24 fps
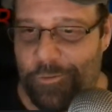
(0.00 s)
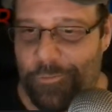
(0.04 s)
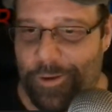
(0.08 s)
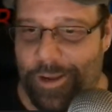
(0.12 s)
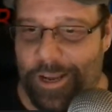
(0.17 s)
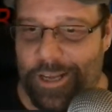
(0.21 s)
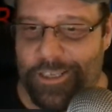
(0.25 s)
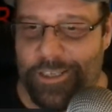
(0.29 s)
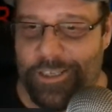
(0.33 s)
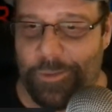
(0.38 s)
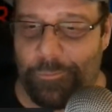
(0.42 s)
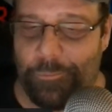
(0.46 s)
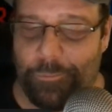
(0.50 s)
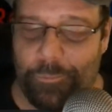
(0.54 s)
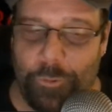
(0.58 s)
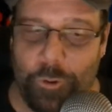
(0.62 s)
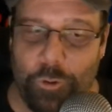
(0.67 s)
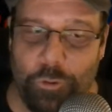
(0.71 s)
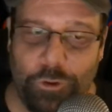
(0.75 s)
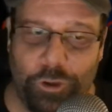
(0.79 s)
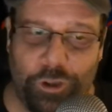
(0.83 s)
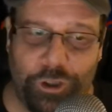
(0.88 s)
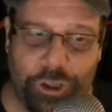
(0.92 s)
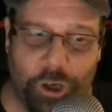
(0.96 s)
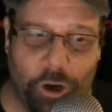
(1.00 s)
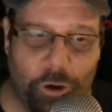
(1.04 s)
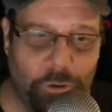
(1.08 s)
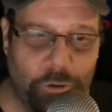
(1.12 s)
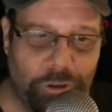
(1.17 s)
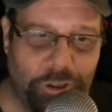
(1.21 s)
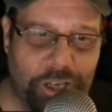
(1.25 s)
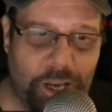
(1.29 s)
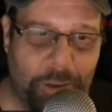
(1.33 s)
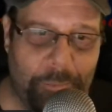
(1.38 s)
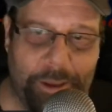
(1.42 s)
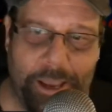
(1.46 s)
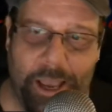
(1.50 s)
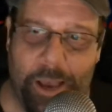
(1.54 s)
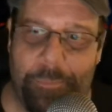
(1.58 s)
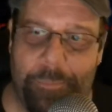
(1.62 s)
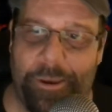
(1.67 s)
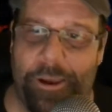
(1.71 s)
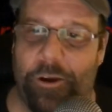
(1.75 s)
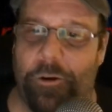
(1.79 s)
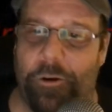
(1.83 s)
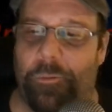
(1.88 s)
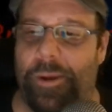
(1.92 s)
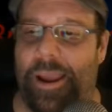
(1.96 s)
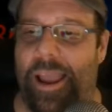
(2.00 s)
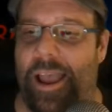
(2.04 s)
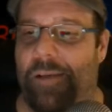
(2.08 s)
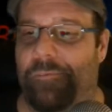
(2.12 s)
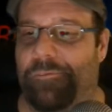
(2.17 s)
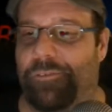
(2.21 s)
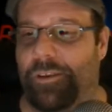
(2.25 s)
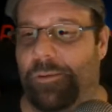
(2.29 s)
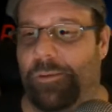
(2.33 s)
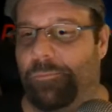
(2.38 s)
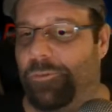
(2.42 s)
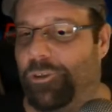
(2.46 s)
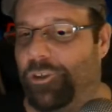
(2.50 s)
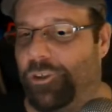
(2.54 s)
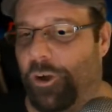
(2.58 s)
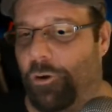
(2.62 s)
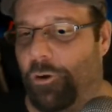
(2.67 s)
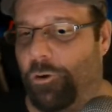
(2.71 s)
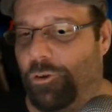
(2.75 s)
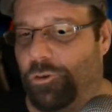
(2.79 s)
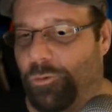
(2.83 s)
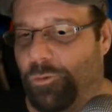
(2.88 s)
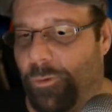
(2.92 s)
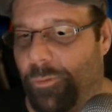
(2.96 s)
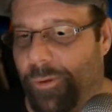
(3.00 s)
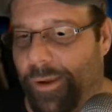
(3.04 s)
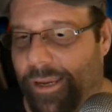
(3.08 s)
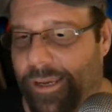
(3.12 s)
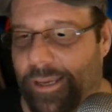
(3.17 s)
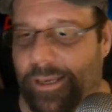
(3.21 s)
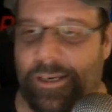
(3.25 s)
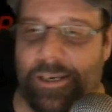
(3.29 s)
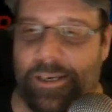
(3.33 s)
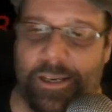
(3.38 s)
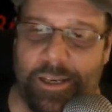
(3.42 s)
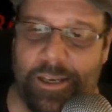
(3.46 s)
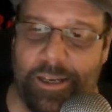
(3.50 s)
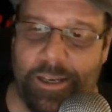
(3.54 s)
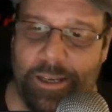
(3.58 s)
We got some moon shows coming up here. We have some shows where we can